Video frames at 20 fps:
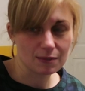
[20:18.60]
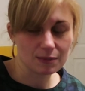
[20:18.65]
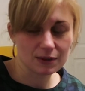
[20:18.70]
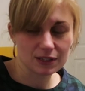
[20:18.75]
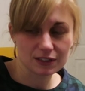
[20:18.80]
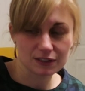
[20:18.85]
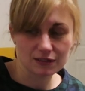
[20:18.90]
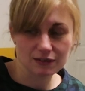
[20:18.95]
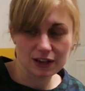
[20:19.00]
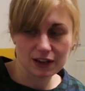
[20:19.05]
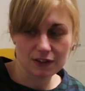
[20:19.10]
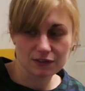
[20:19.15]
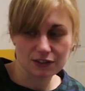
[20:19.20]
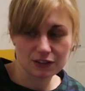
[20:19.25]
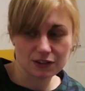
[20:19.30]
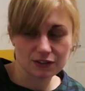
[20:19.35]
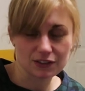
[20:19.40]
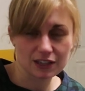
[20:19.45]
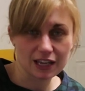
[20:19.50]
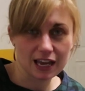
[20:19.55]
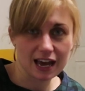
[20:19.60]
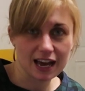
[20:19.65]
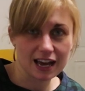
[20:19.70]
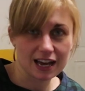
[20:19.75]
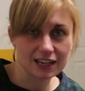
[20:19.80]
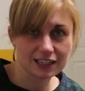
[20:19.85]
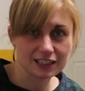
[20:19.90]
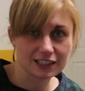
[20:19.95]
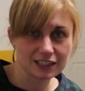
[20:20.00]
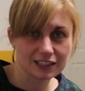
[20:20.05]
I must have left it on the
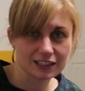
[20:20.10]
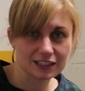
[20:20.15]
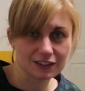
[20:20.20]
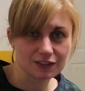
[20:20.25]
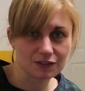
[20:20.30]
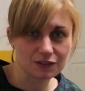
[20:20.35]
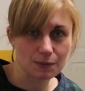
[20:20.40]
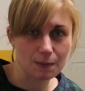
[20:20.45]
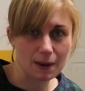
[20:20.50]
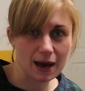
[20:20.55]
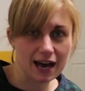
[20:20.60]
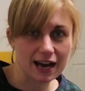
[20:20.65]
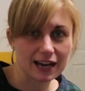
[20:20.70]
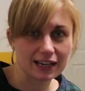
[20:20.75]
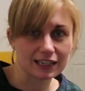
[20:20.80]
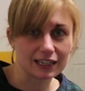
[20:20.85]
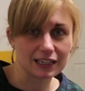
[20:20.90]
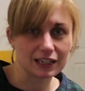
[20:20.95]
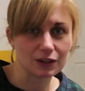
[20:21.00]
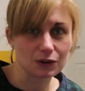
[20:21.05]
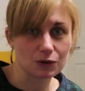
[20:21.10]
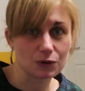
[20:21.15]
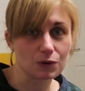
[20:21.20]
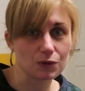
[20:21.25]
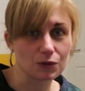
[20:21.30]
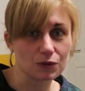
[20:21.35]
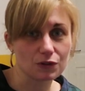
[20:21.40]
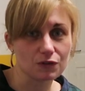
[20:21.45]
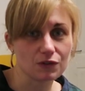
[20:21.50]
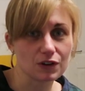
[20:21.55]
edge of the pan and it
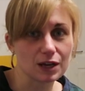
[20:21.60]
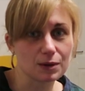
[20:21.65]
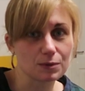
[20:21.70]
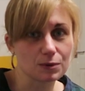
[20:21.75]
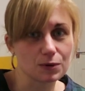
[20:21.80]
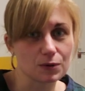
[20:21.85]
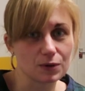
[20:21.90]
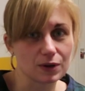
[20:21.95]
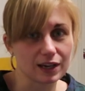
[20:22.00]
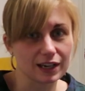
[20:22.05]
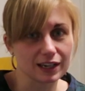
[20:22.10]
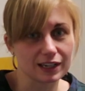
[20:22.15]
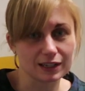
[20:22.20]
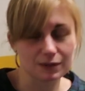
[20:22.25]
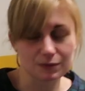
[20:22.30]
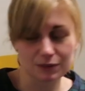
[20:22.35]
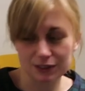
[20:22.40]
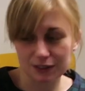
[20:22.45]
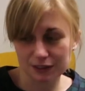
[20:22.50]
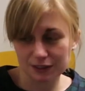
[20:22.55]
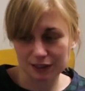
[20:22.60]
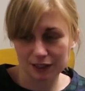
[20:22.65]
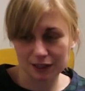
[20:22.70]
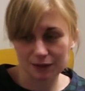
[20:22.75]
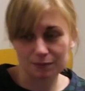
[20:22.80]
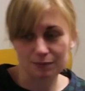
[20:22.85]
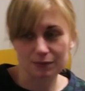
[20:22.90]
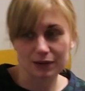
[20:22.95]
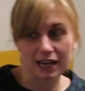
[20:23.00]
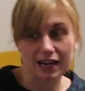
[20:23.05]
caught, the flame caught it and it was
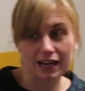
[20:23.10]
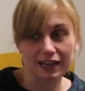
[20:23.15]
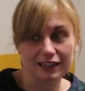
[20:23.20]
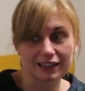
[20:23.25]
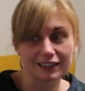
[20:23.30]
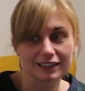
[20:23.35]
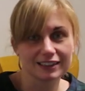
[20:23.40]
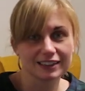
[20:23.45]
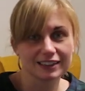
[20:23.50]
like black.